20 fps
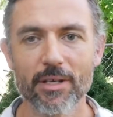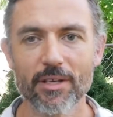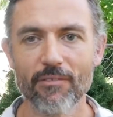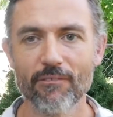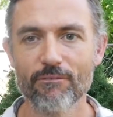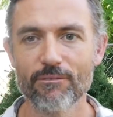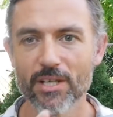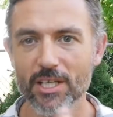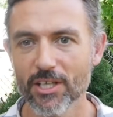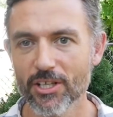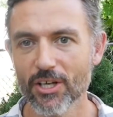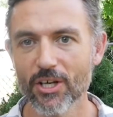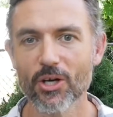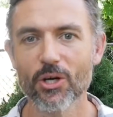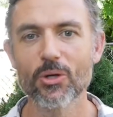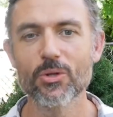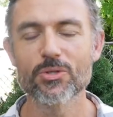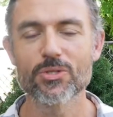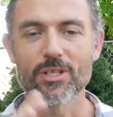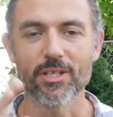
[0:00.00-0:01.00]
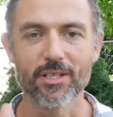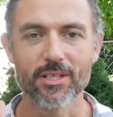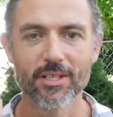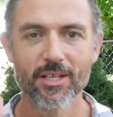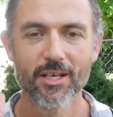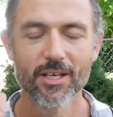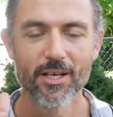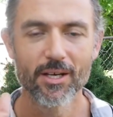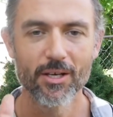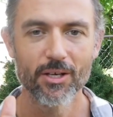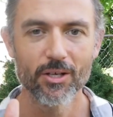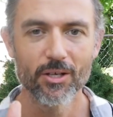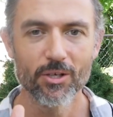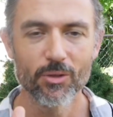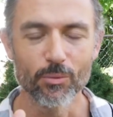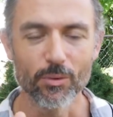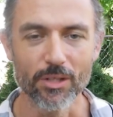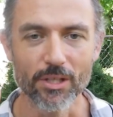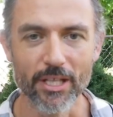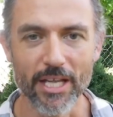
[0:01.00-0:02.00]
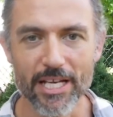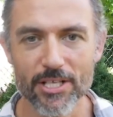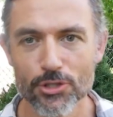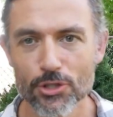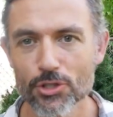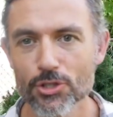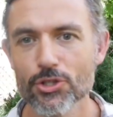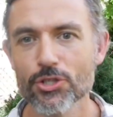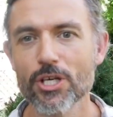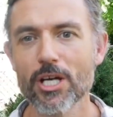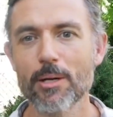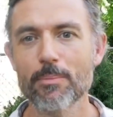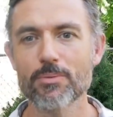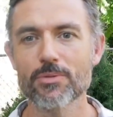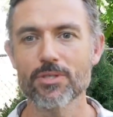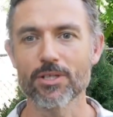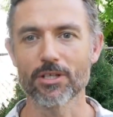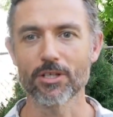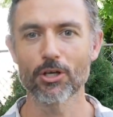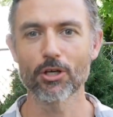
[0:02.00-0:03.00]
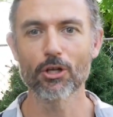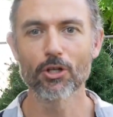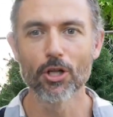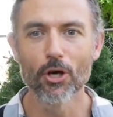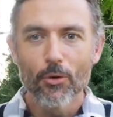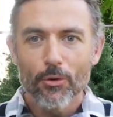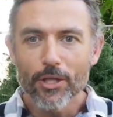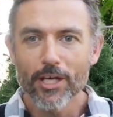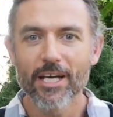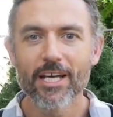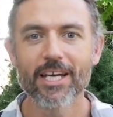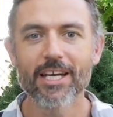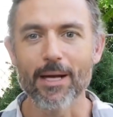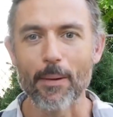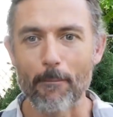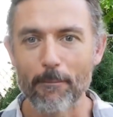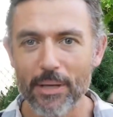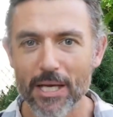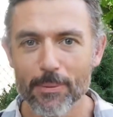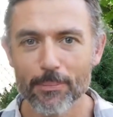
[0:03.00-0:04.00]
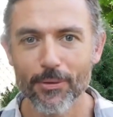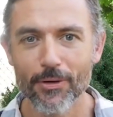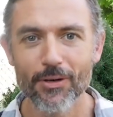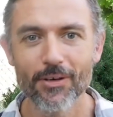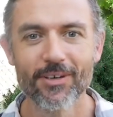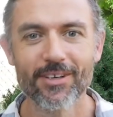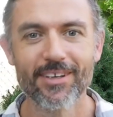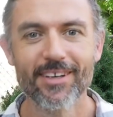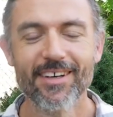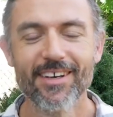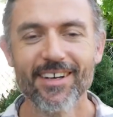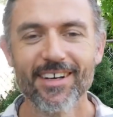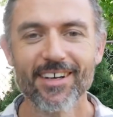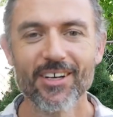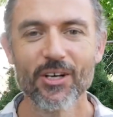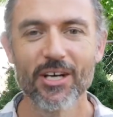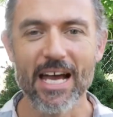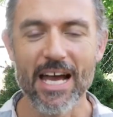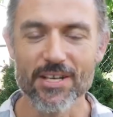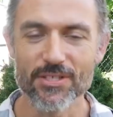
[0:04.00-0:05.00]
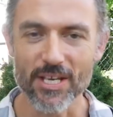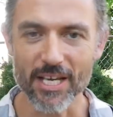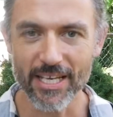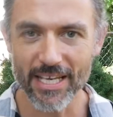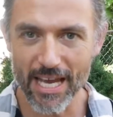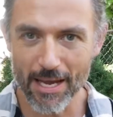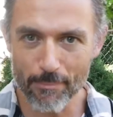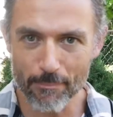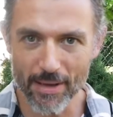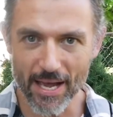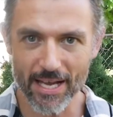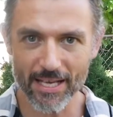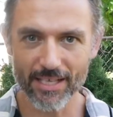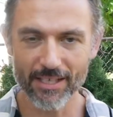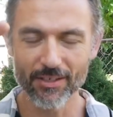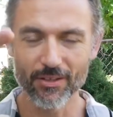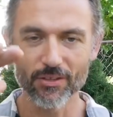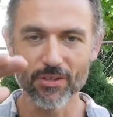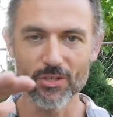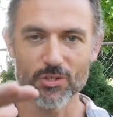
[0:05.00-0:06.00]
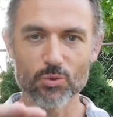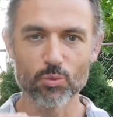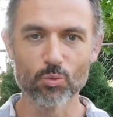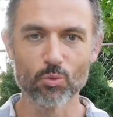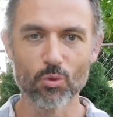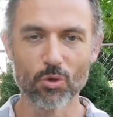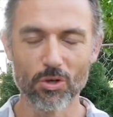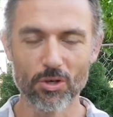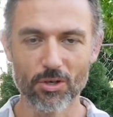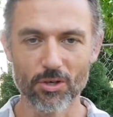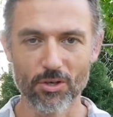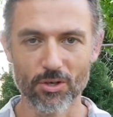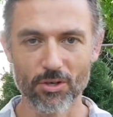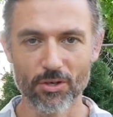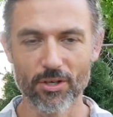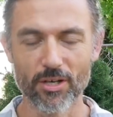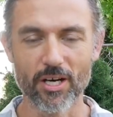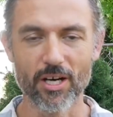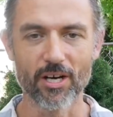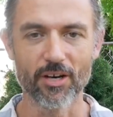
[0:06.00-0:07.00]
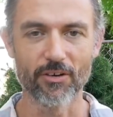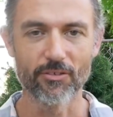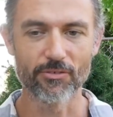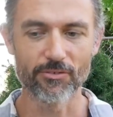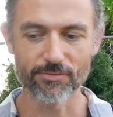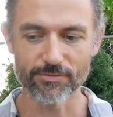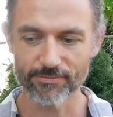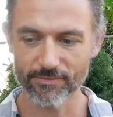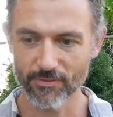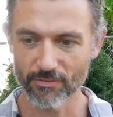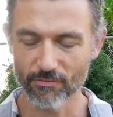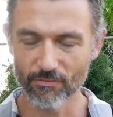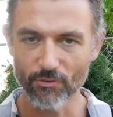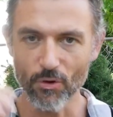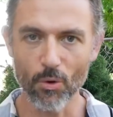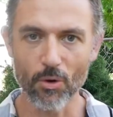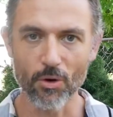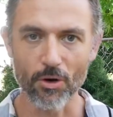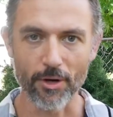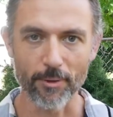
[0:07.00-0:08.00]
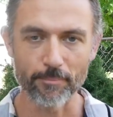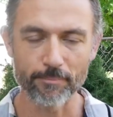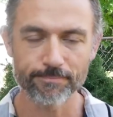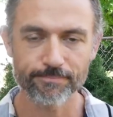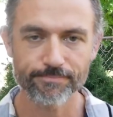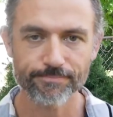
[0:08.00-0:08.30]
and videos and relationships and clothing and people. As I came back into this world of form,